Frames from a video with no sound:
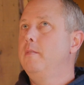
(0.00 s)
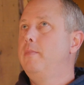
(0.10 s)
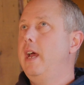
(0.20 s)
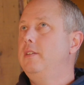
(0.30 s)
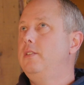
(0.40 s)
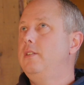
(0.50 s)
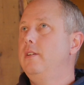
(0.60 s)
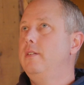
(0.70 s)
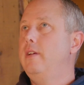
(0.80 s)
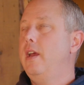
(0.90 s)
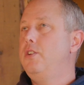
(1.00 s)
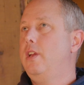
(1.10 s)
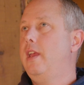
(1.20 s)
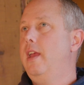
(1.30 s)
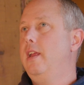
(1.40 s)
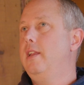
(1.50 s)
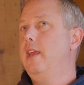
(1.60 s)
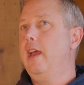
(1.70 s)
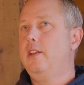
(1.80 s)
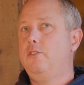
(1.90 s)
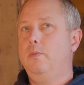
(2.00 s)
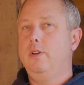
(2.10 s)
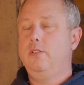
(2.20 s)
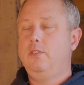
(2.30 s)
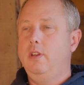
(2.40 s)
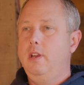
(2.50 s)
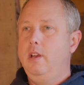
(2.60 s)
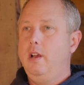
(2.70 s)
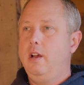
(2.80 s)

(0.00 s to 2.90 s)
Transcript: the best educated guess was